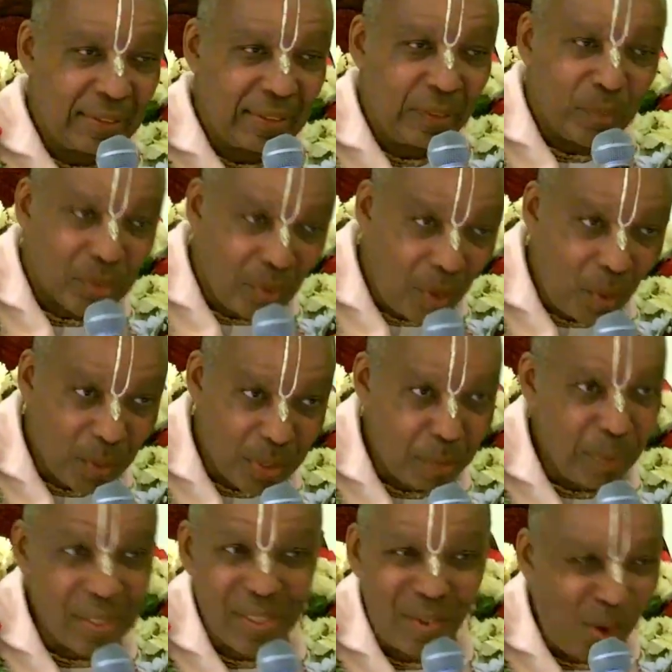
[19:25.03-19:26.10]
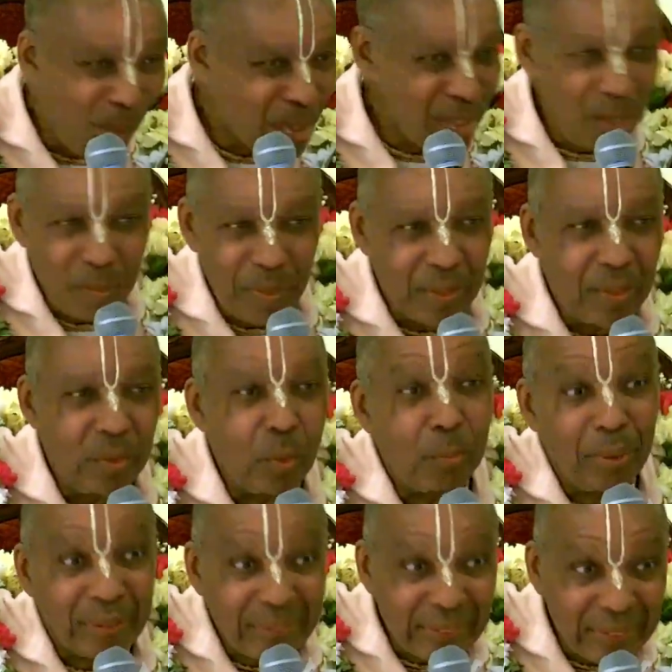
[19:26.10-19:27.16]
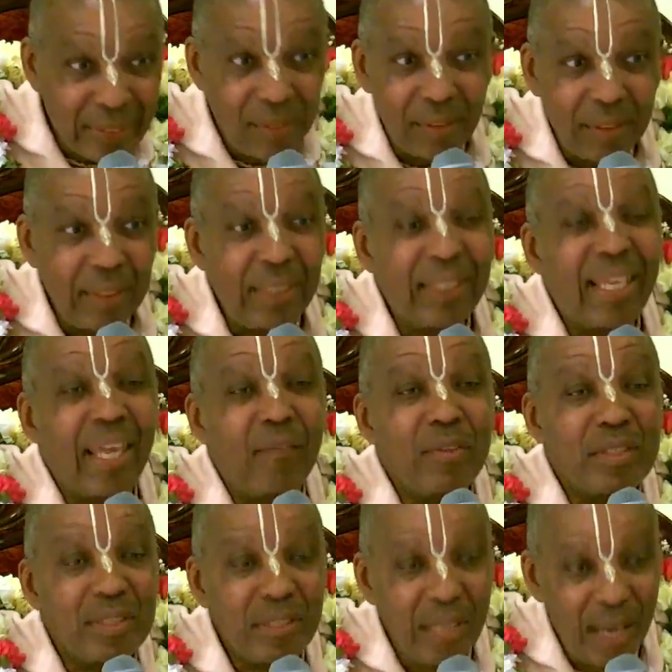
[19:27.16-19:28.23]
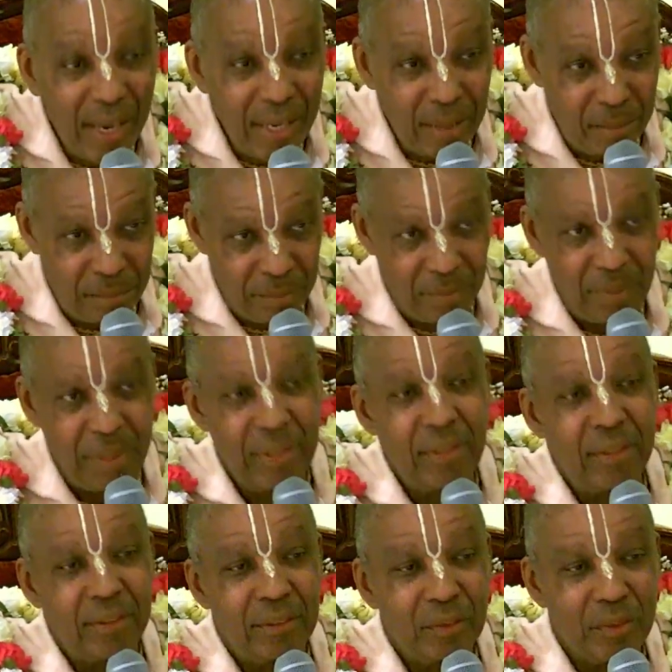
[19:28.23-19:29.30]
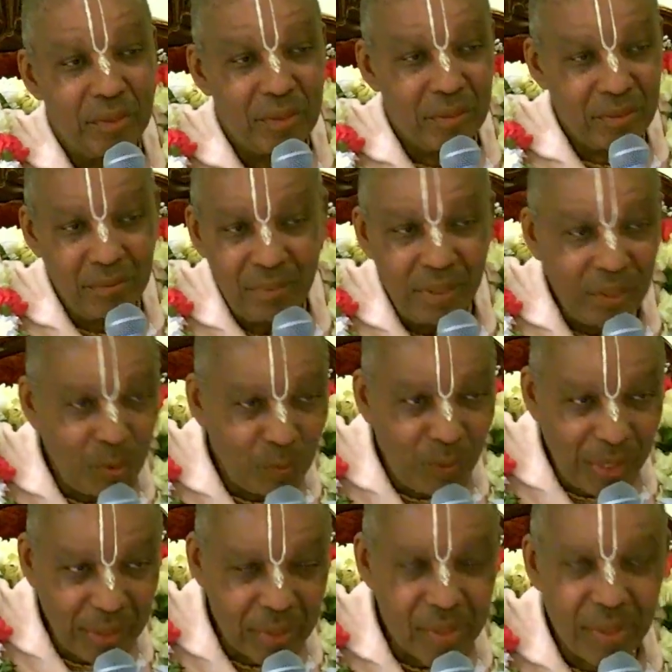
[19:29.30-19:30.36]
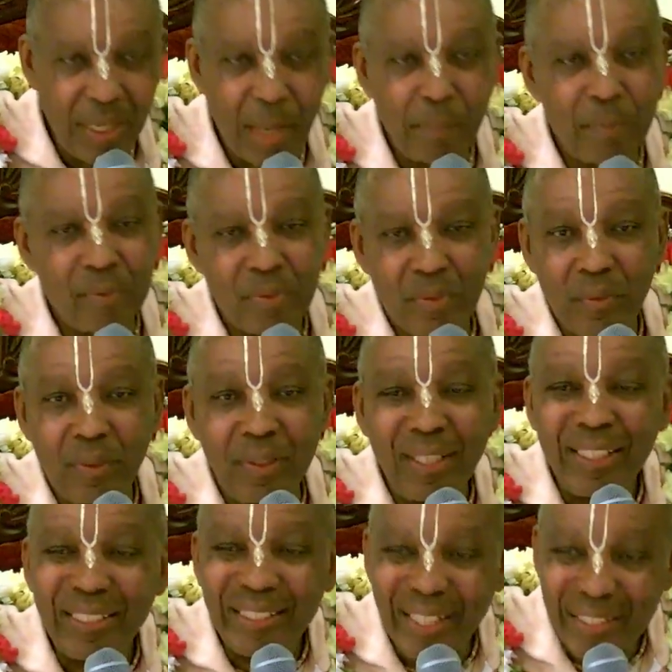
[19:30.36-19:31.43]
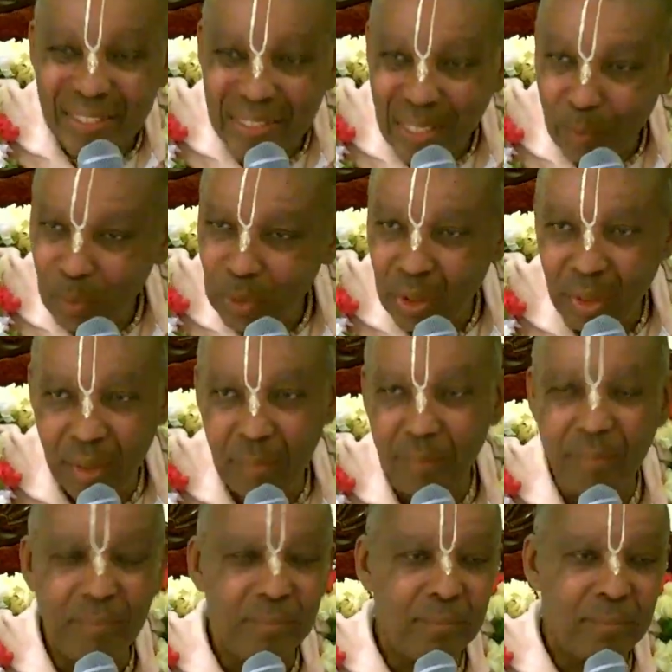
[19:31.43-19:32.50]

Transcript: He was always busy, always something to do. But still, he gave his time to his neophyte disciples, to any guests that would come.